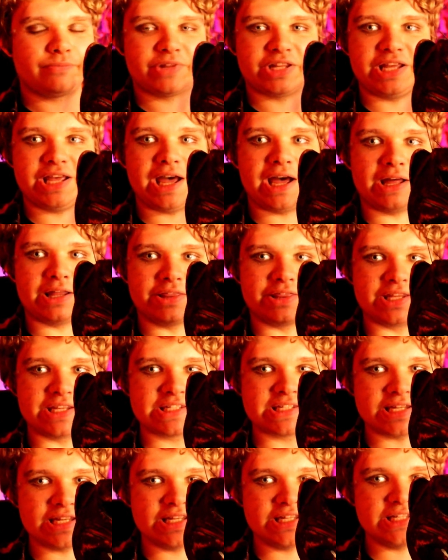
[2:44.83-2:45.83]
yeah,
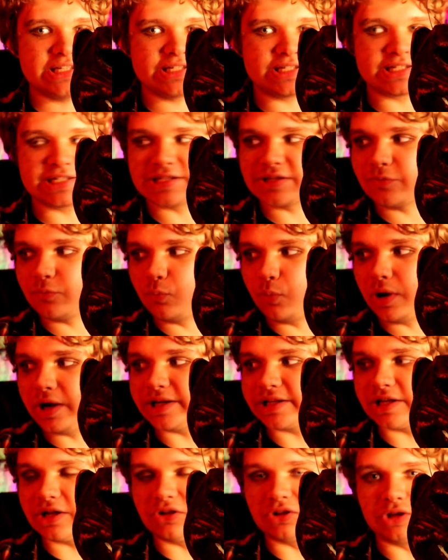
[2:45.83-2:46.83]
this is
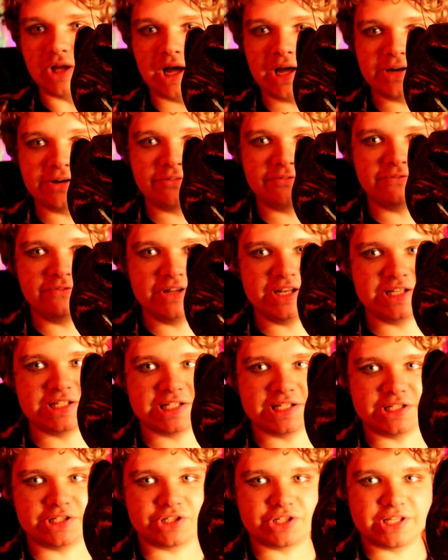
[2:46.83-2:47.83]
what a lot of
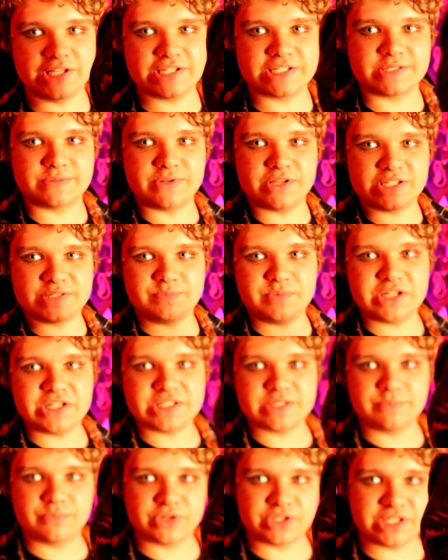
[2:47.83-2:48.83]
vintage, this
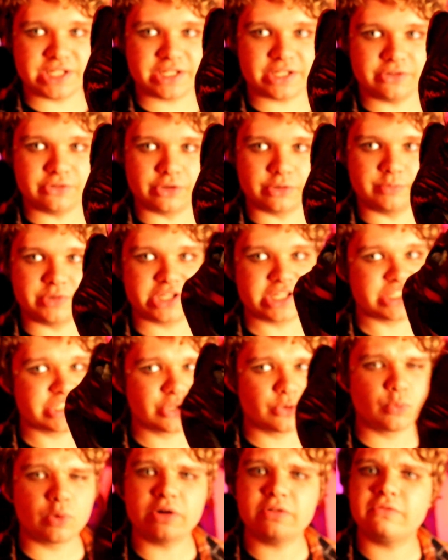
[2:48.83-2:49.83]
piece in particular, because
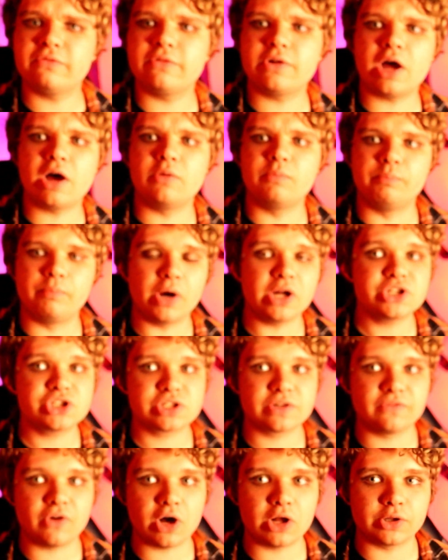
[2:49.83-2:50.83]
there weren't a
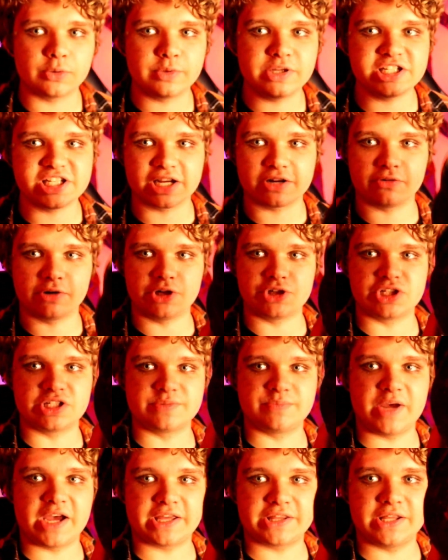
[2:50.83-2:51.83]
bunch of Halloween
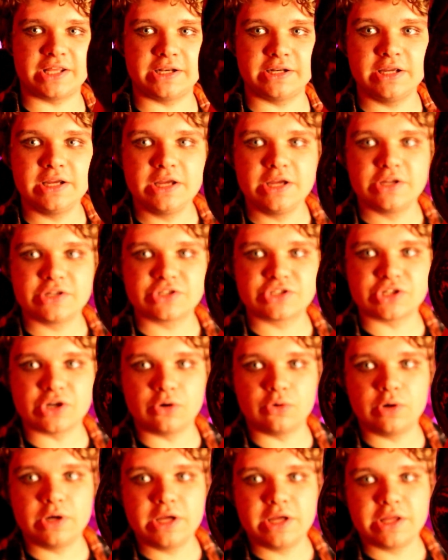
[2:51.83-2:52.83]
decorations back then.
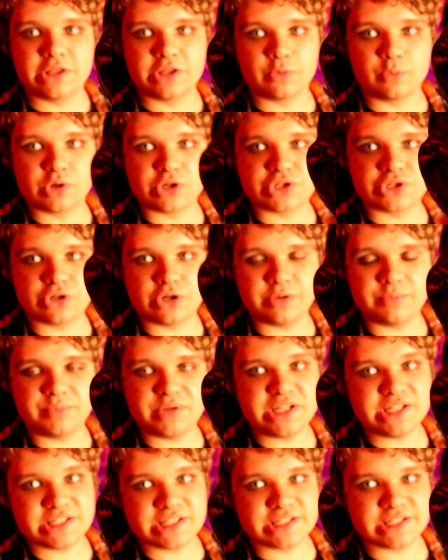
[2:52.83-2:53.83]
So there were certain
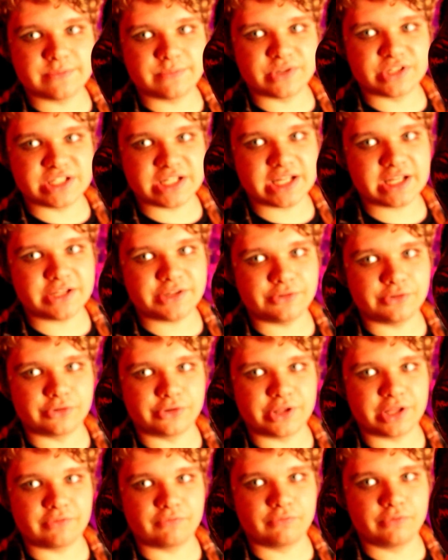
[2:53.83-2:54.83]
pieces in particular
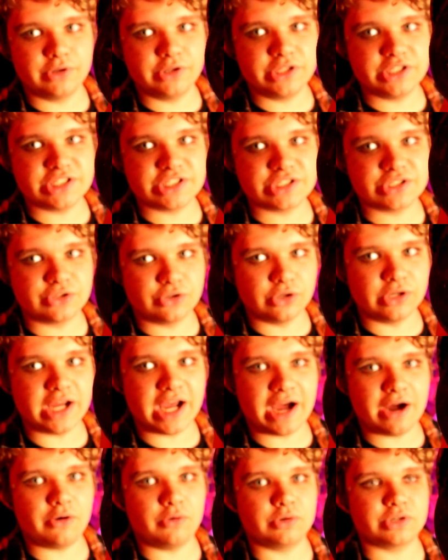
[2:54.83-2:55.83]
that really stood
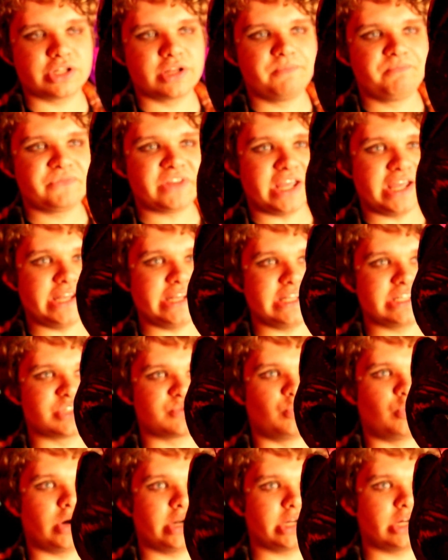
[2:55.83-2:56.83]
out. And it's
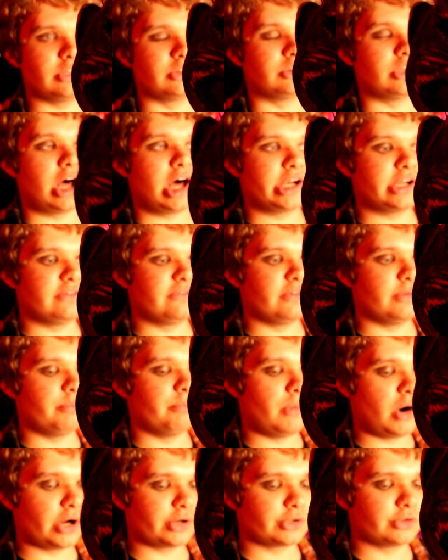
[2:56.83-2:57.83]
what a lot of
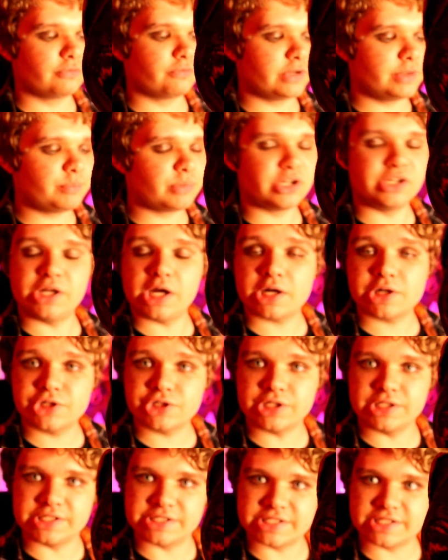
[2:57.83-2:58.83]
modern
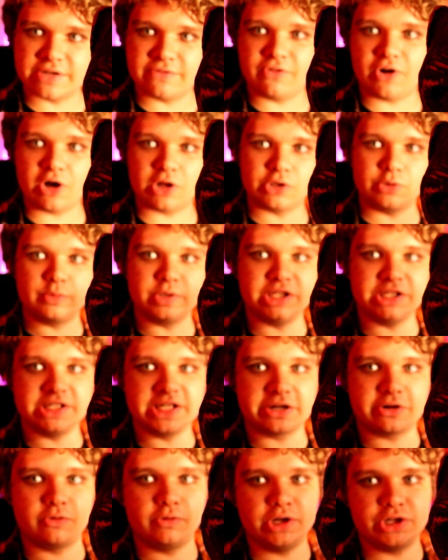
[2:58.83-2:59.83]
reproductions of Halloween
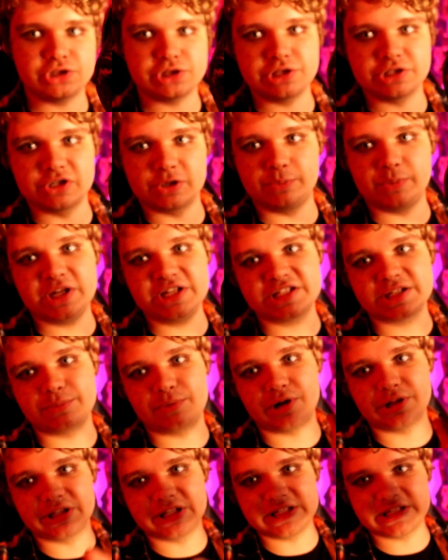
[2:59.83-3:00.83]
decorations are based
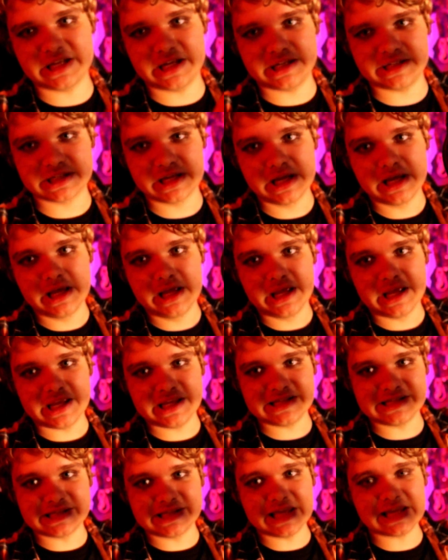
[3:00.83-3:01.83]
upon these days,
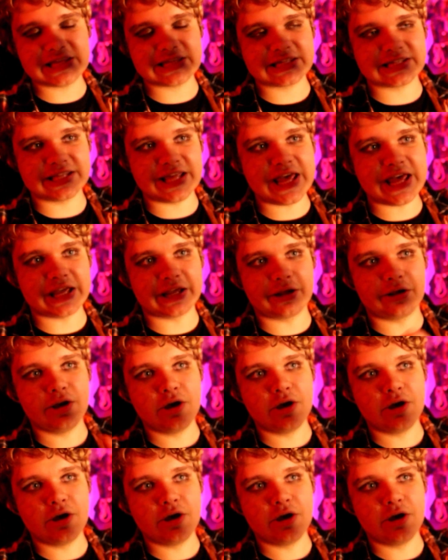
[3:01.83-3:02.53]
is this thing